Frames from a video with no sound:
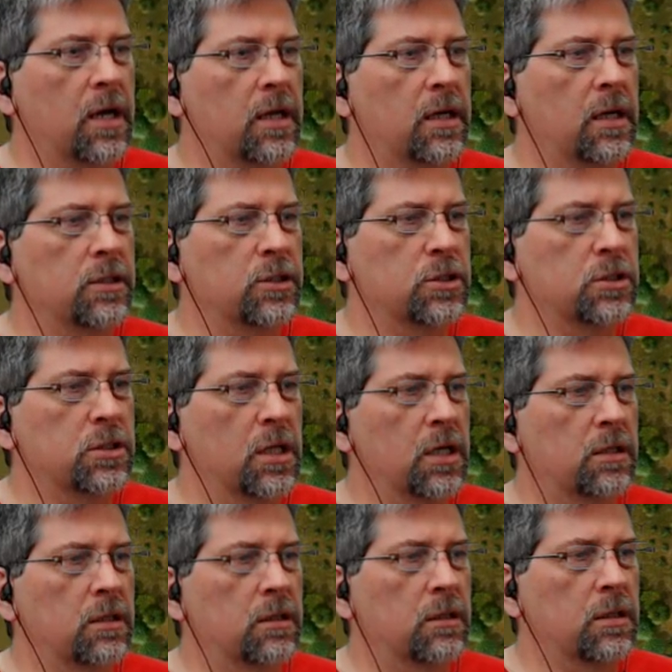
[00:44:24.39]
Can I just select
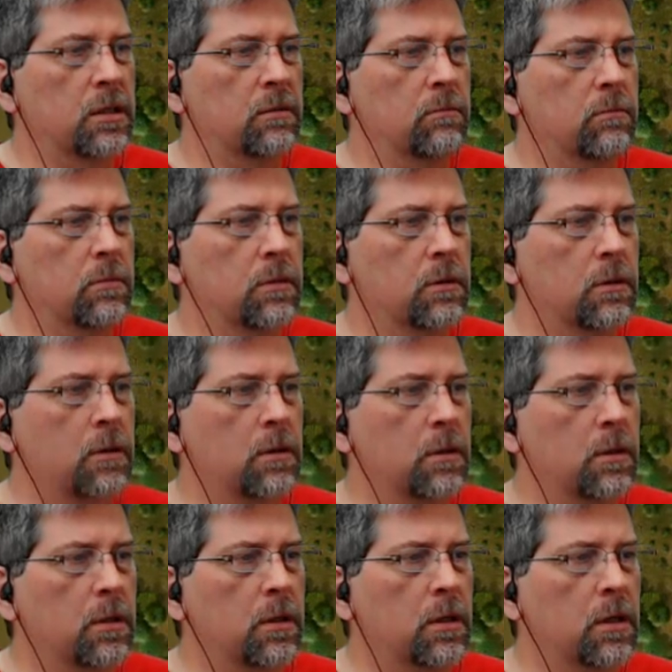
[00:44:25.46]
him?
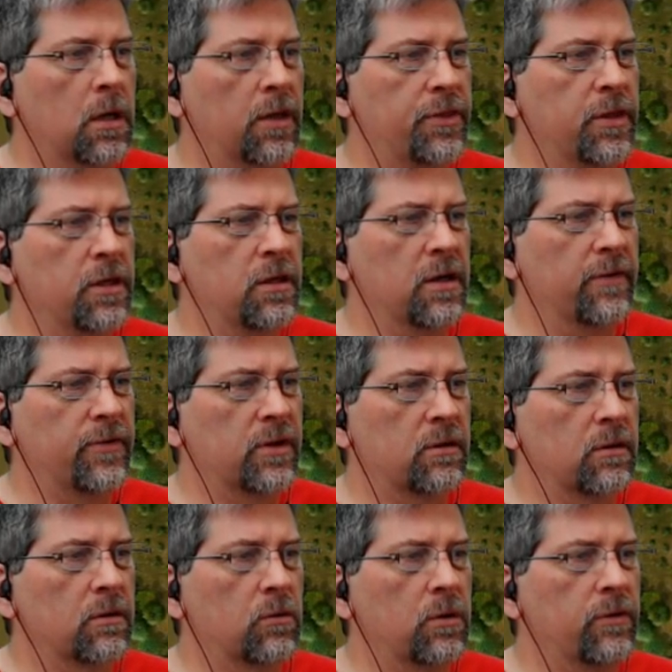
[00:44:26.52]
I think you have to.
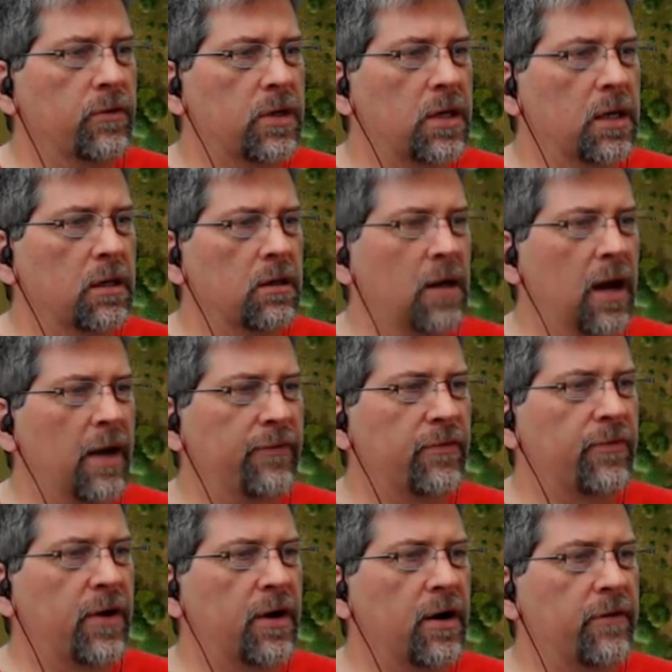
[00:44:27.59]
You can't. You have to
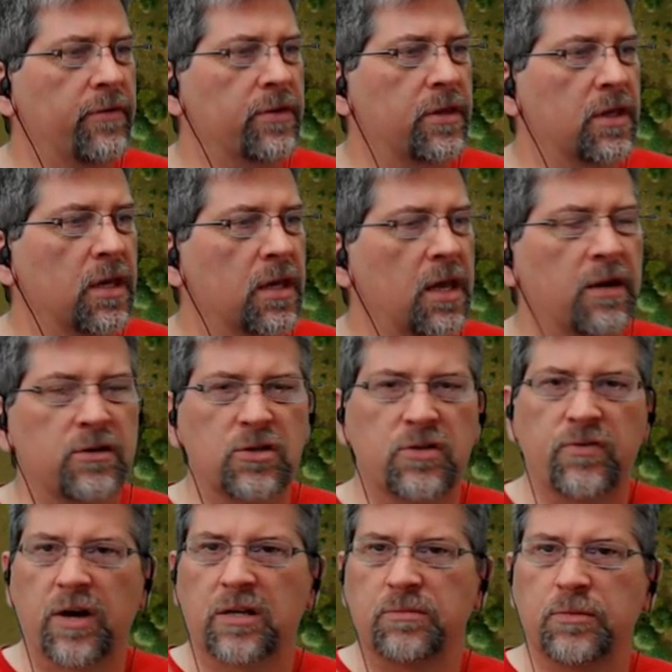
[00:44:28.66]
fire everything. You can't just
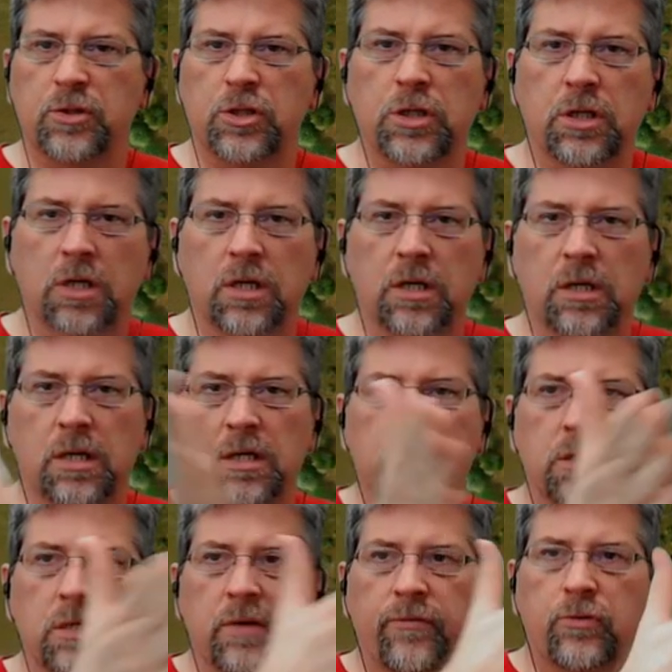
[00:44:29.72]
fire his machine gun and
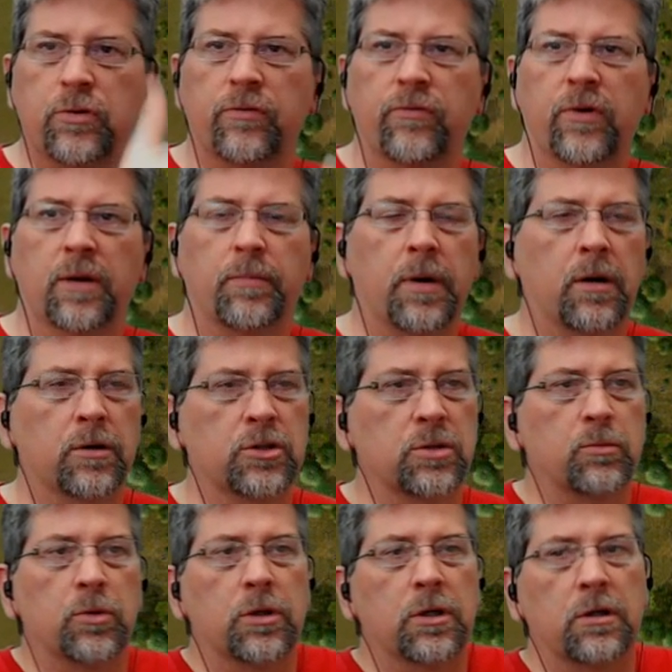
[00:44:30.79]
his infantry firepower
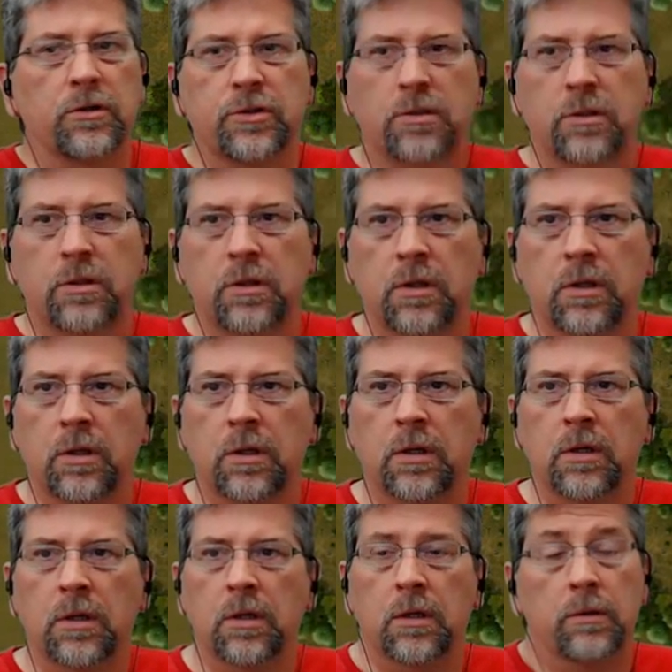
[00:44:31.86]
somewhere else.
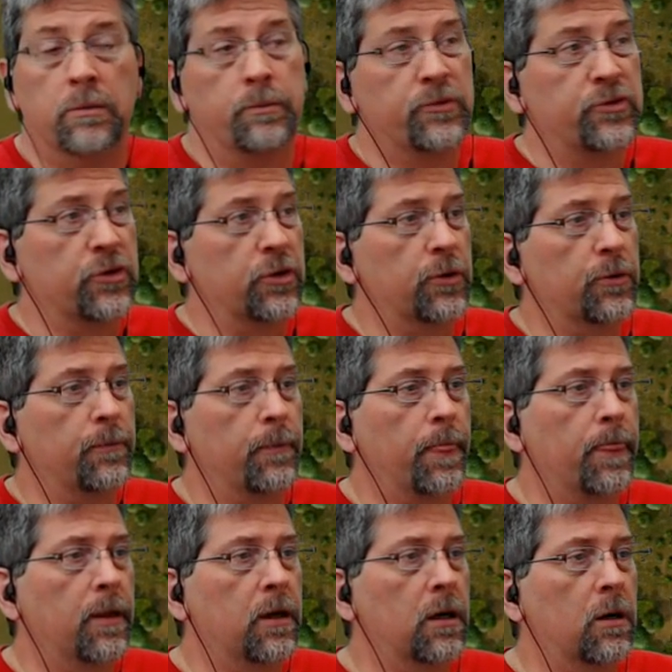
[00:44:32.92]
So
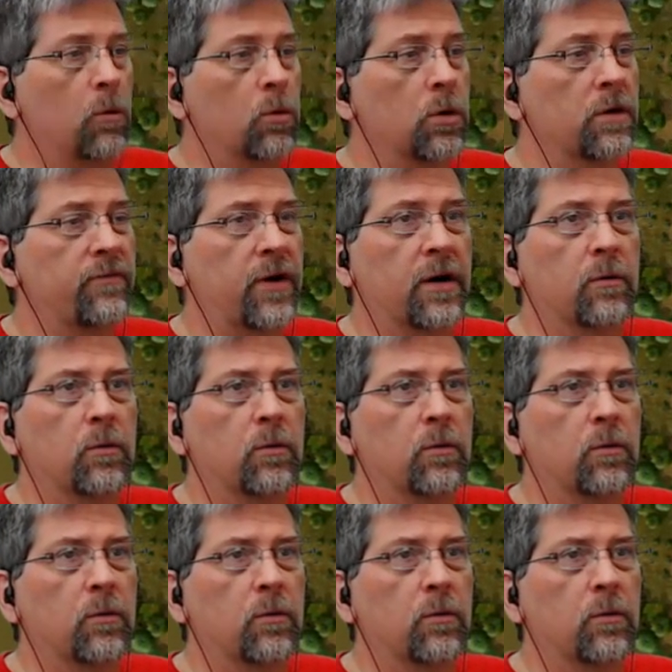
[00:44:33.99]
we're gonna fire.